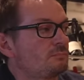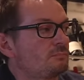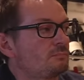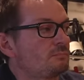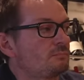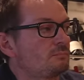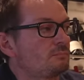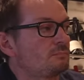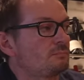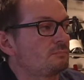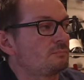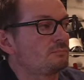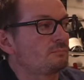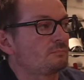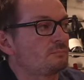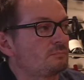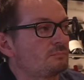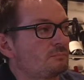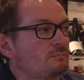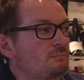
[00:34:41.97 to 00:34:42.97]

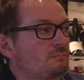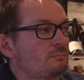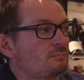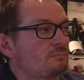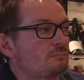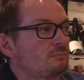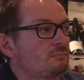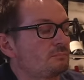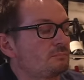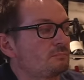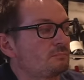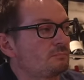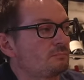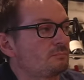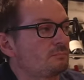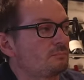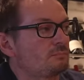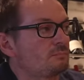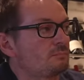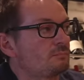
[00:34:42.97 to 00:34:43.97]

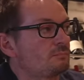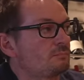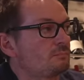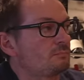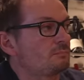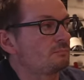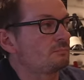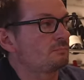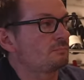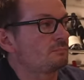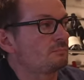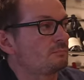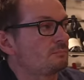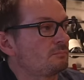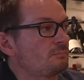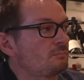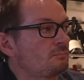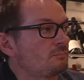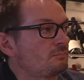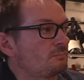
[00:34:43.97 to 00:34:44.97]

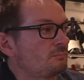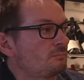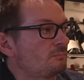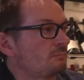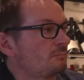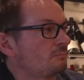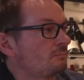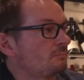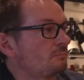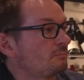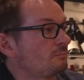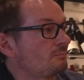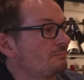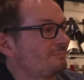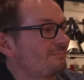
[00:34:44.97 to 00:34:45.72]
(silent)